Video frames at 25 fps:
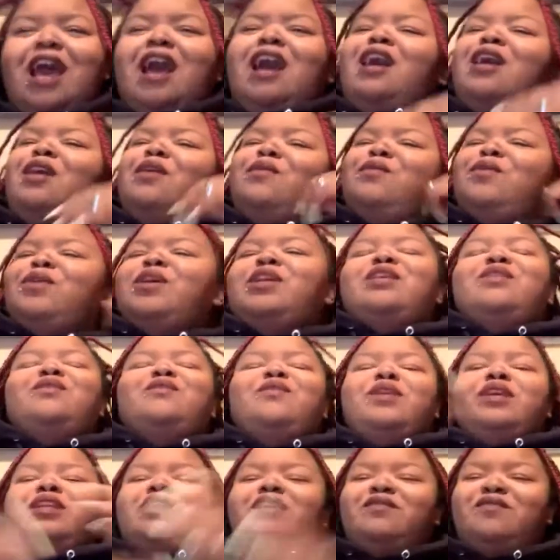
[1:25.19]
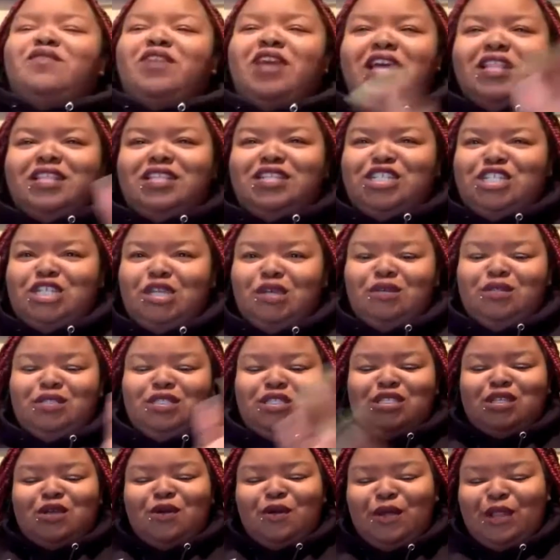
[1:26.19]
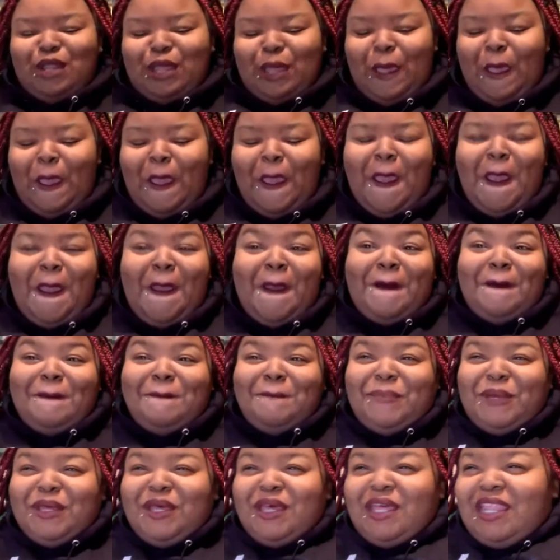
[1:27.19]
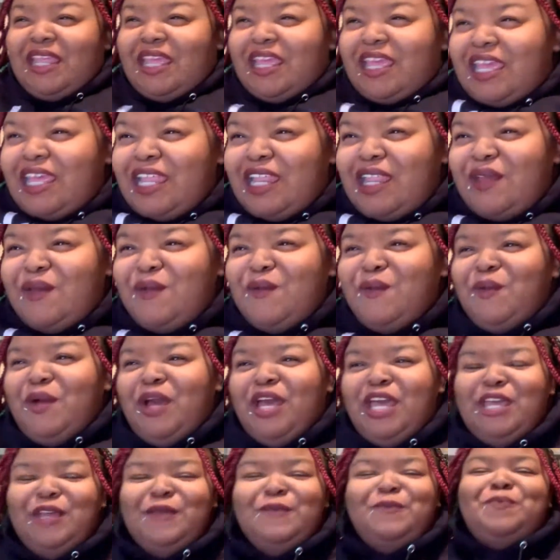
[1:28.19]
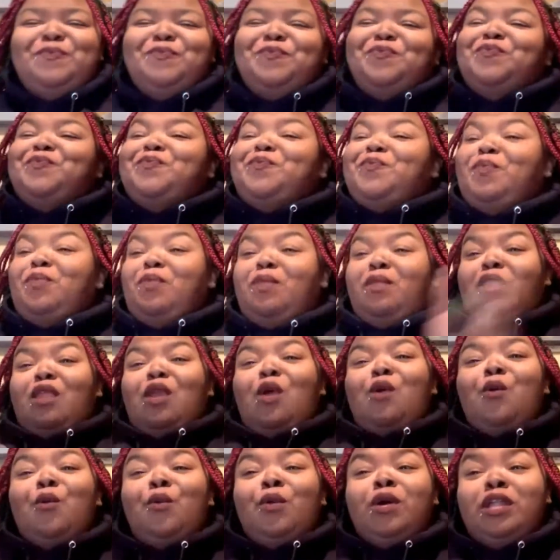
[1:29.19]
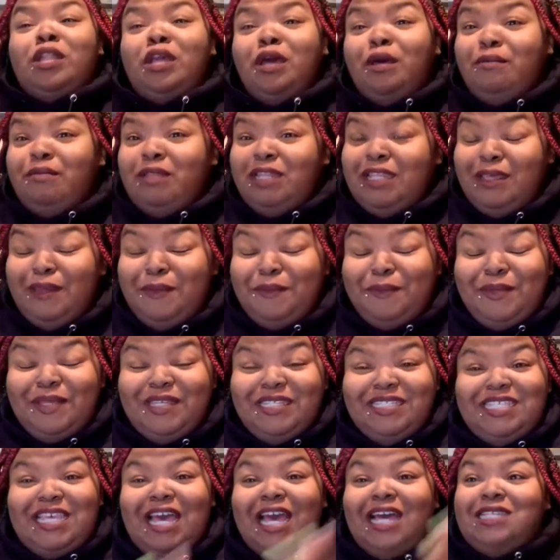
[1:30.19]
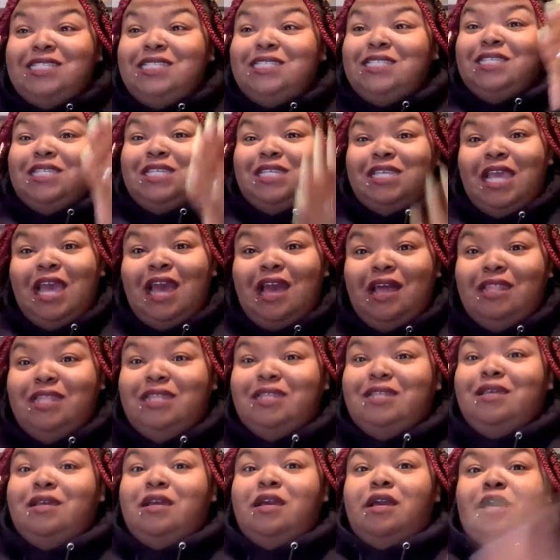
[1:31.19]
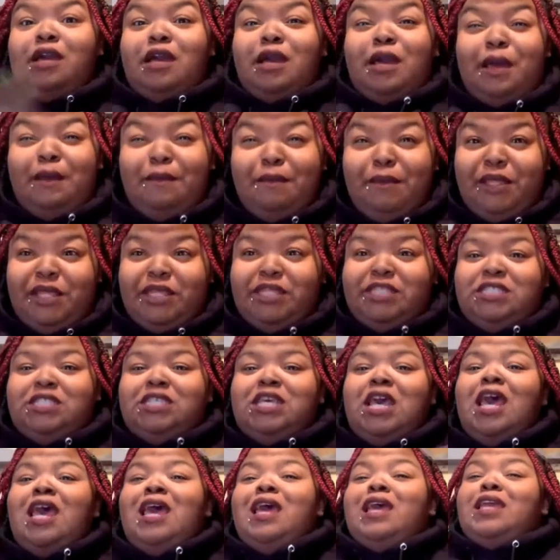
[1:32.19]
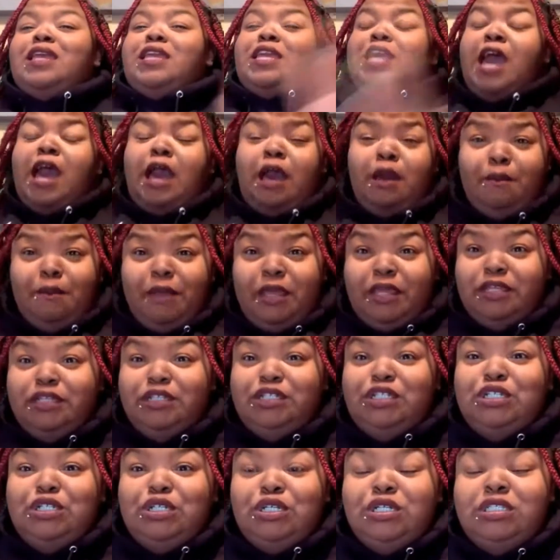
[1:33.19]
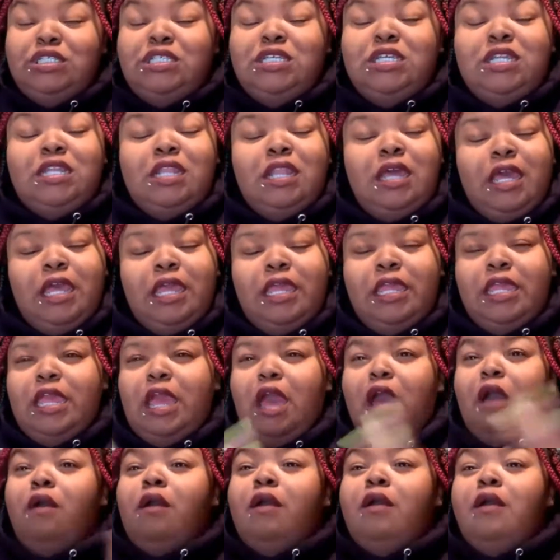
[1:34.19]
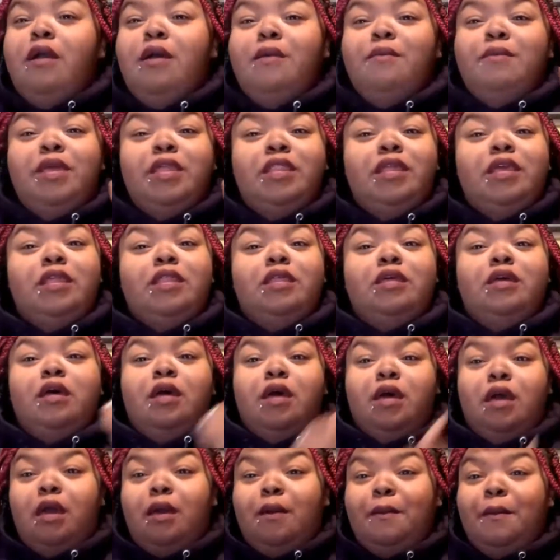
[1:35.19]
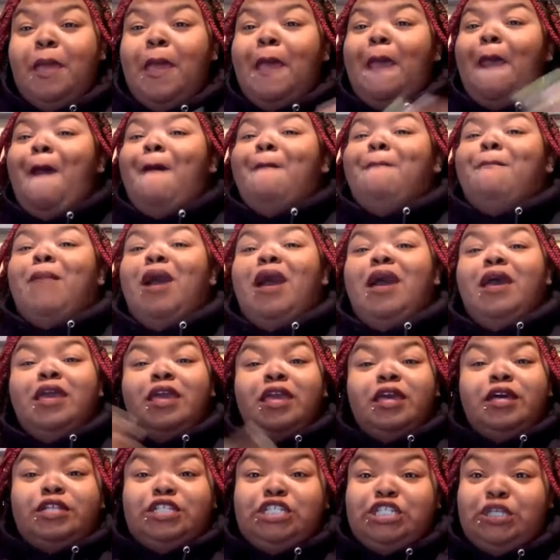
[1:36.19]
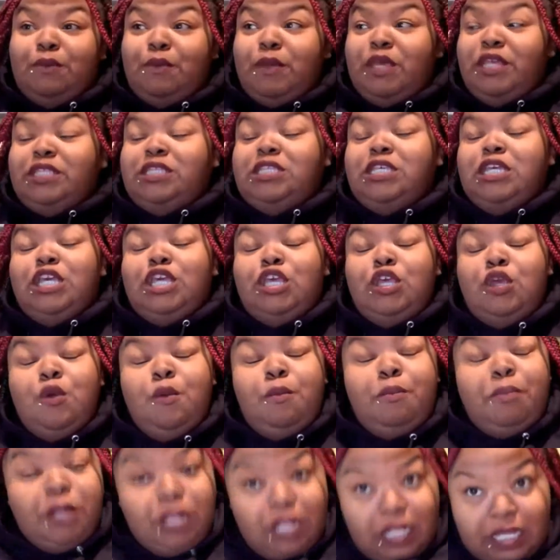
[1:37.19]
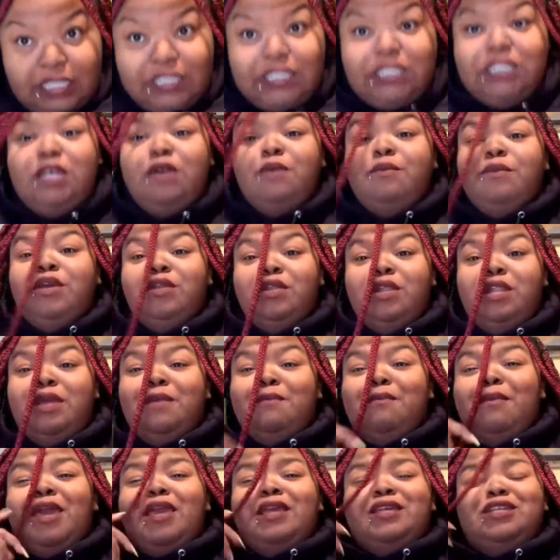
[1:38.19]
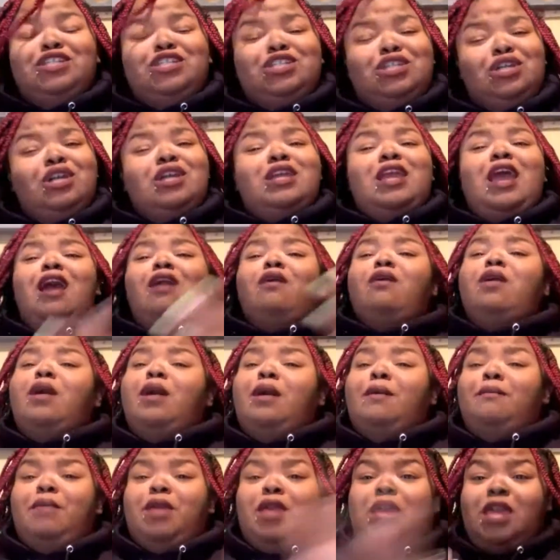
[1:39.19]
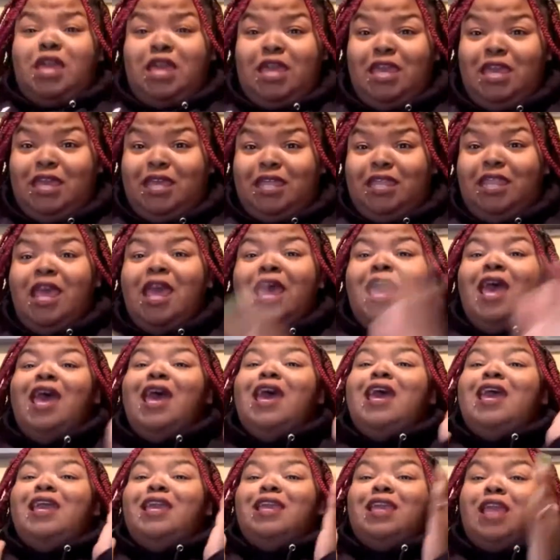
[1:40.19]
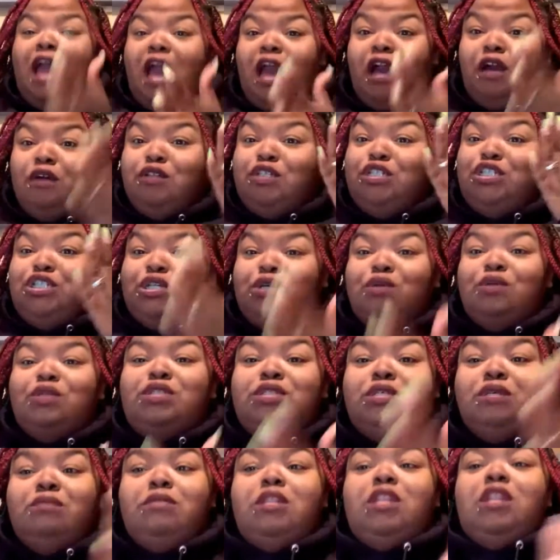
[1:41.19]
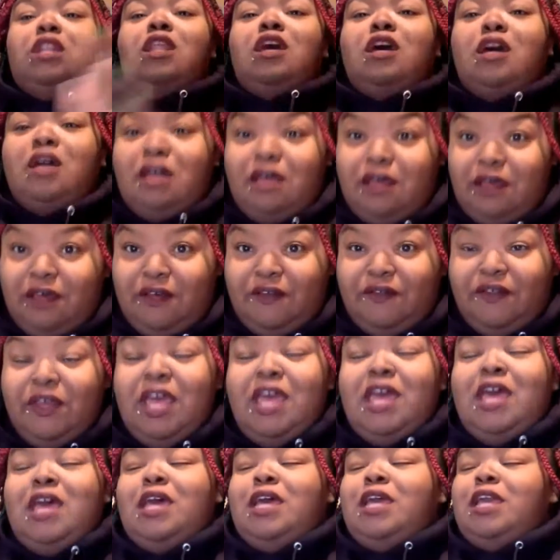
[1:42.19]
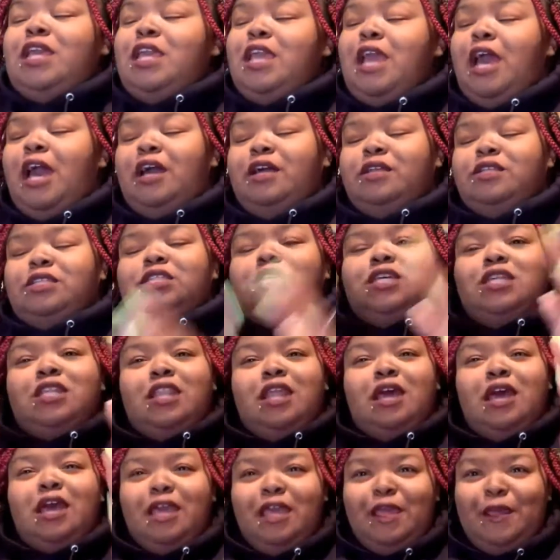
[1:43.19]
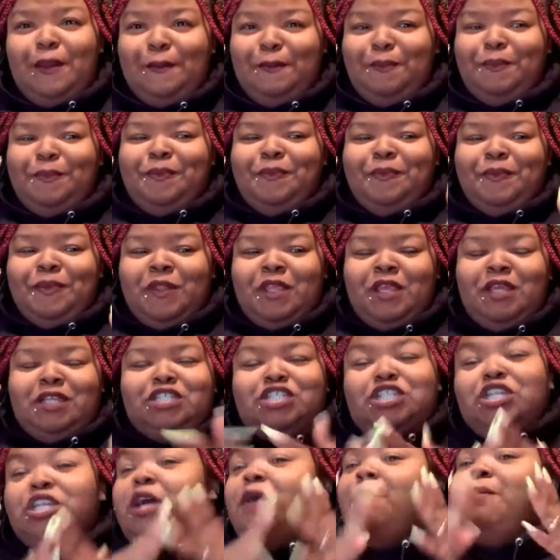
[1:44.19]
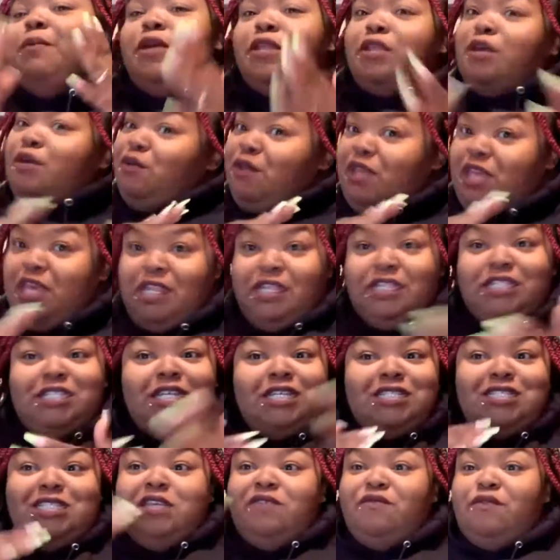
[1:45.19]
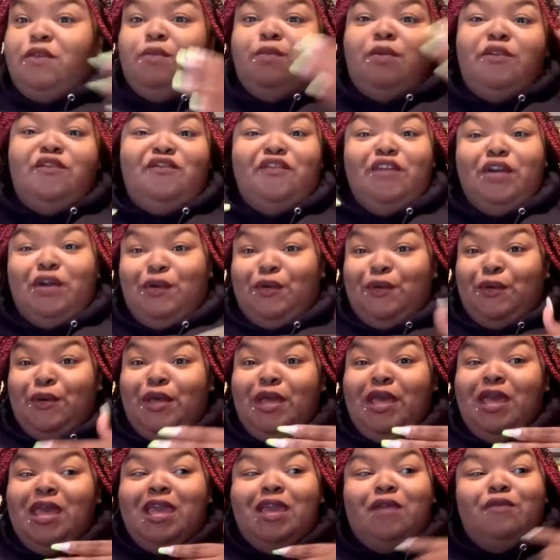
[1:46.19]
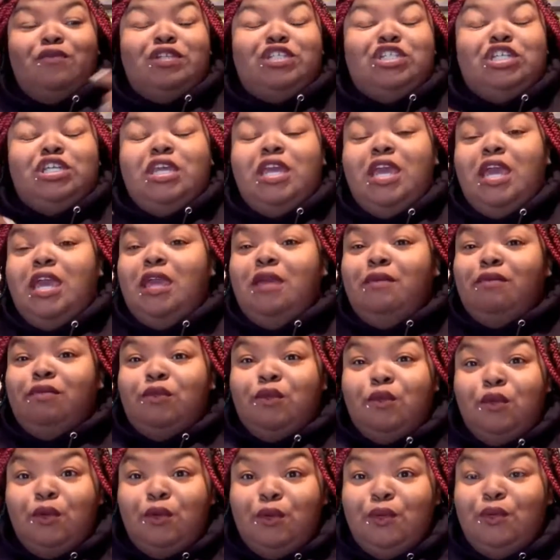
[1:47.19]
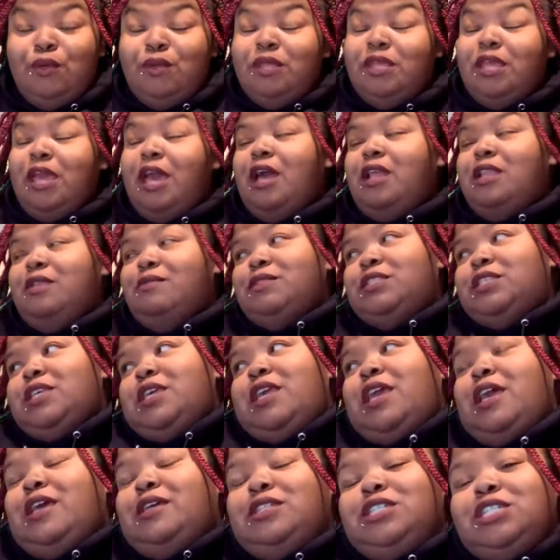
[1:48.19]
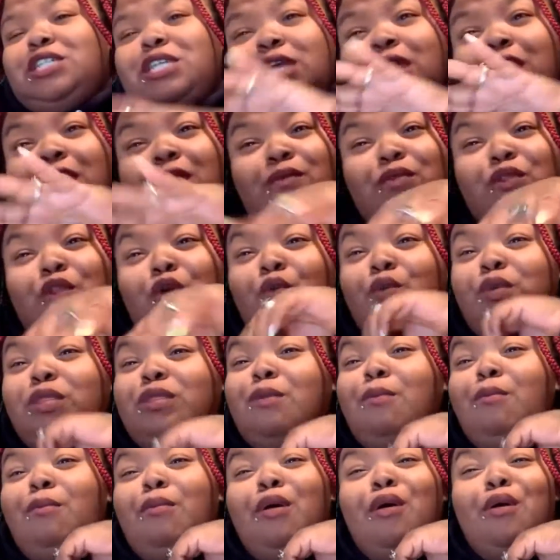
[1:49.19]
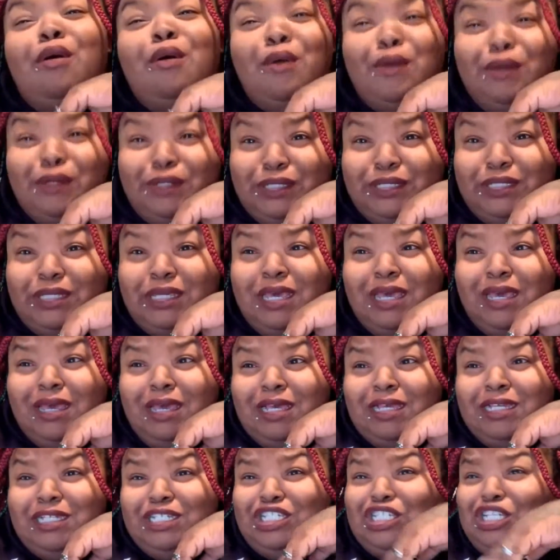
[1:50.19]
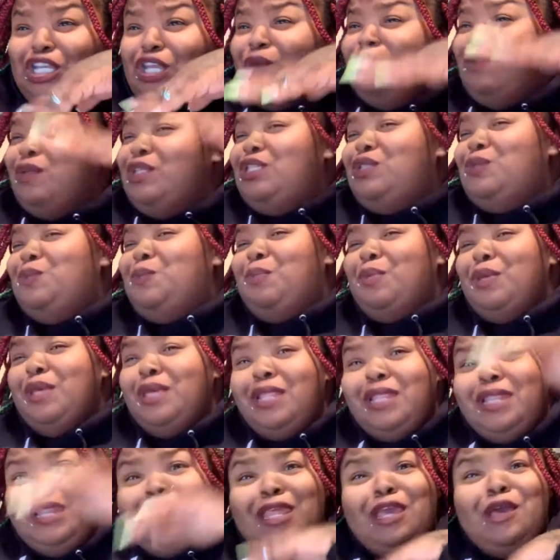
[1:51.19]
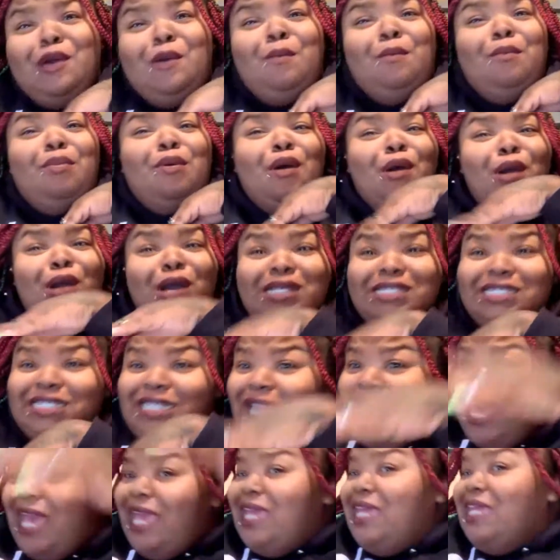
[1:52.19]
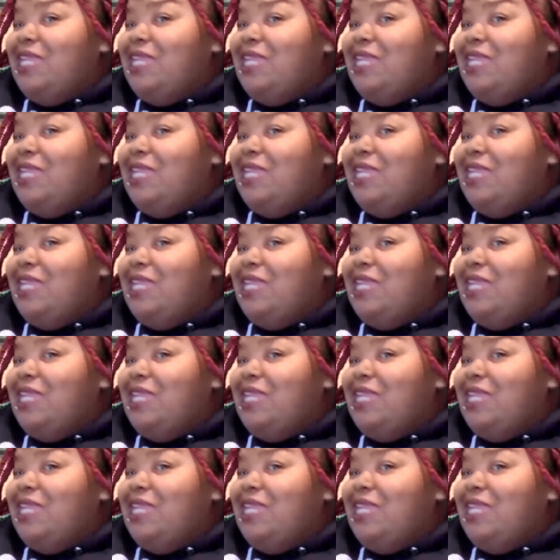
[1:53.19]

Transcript: already. We ain't even got the show started. But anyway, what up, Lippies? I see y'all in the comments. Y'all make sure tonight y'all comment it up. My LGBTQ plus community, make sure y'all come in and y'all show some love. Y'all, tonight, she done been on Kelly J TV before. And when she came through, y'all, let me say, she came through with them bars. She was spitting them bars like